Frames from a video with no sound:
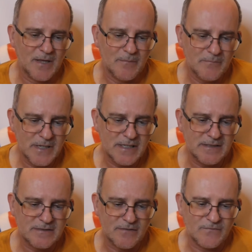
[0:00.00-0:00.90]
a
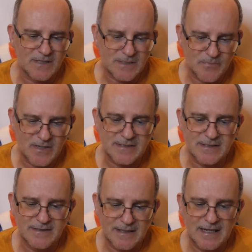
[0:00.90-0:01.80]
means of
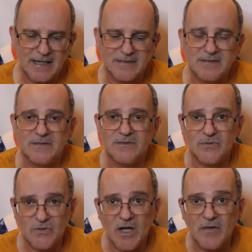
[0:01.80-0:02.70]
expressing the light
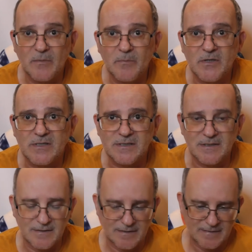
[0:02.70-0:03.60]
to the other person.